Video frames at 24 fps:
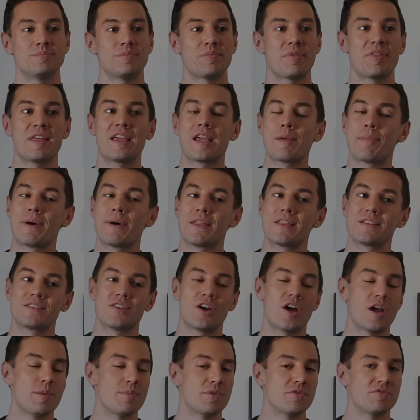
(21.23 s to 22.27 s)
think about the
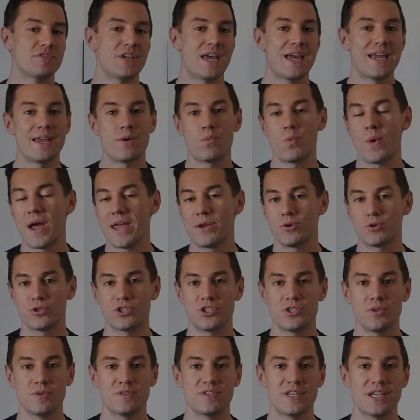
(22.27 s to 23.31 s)
time of day and where you're
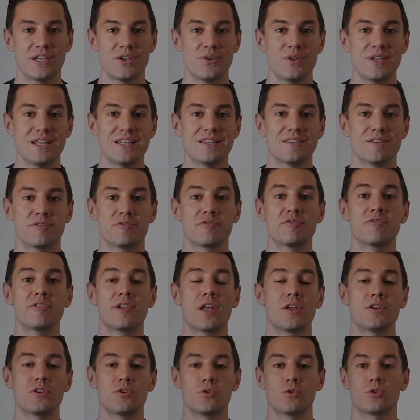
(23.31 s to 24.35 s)
shooting. You need to
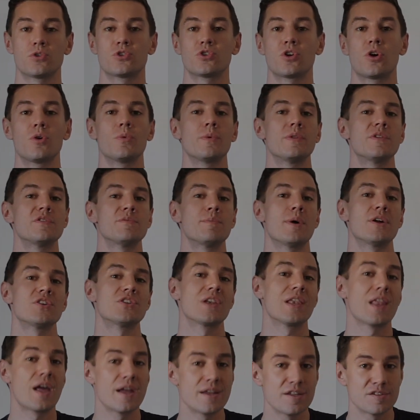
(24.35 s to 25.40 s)
flood your shot with as
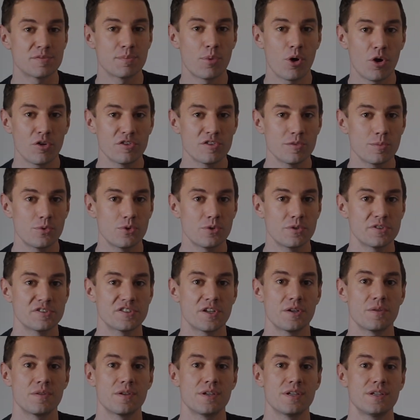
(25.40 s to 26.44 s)
much light as possible
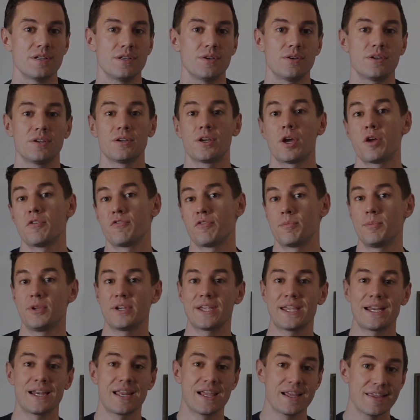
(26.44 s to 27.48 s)
so that you can go from
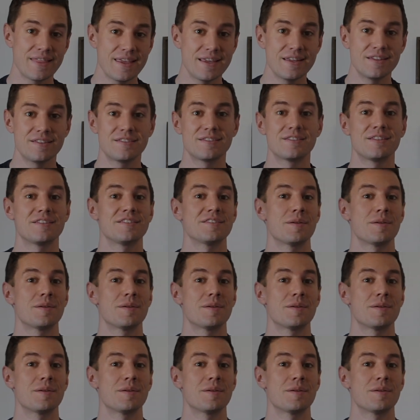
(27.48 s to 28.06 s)
looking like this to